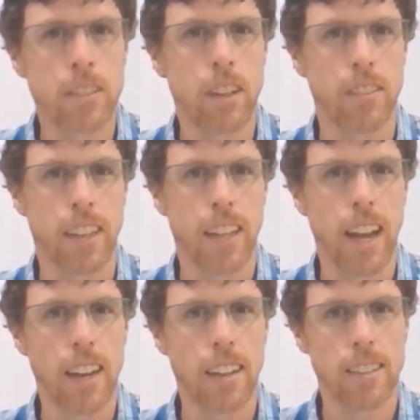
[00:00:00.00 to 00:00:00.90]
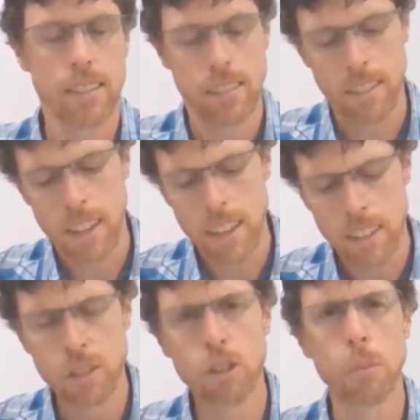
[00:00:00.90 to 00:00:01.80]
of a catalyst, and it's
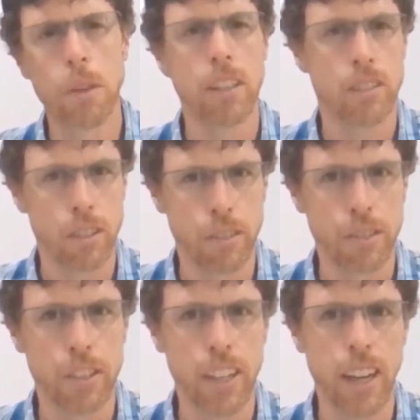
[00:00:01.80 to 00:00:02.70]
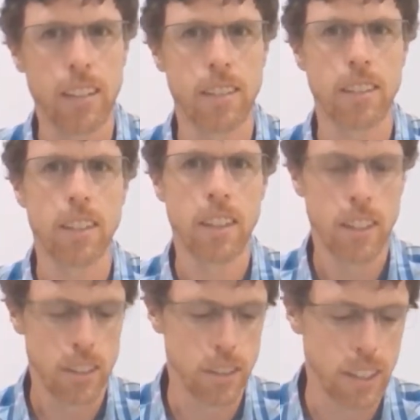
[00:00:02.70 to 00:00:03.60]
normally a sulfuric acid.
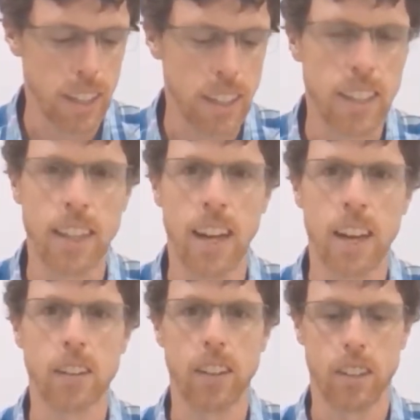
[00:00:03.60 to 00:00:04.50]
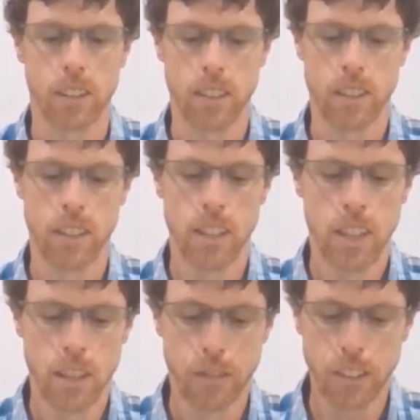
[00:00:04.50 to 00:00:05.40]
You get an alcohol.
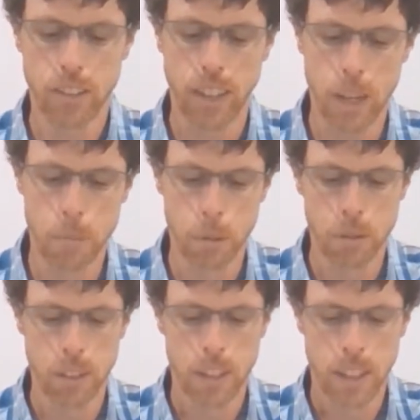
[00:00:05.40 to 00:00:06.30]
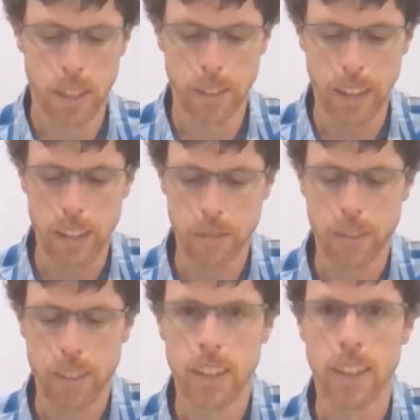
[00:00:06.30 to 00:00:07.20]
For example, here we have
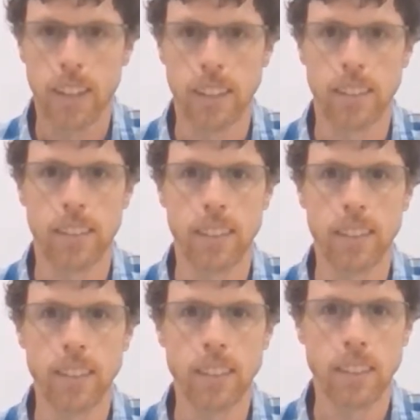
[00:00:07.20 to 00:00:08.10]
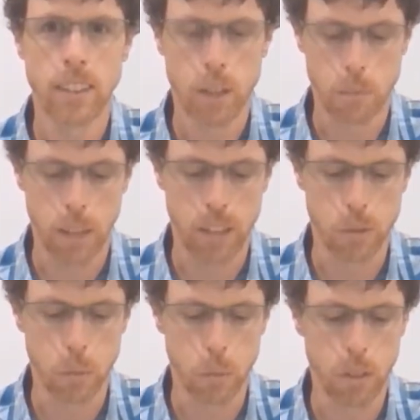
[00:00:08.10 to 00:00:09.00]
ethene plus
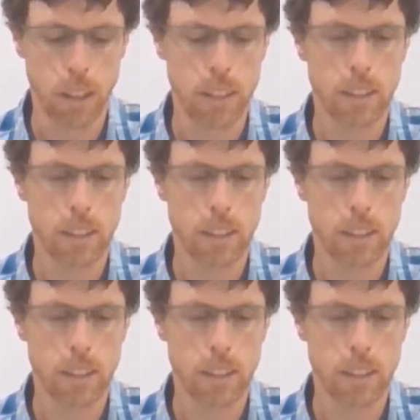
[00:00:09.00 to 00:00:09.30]
water,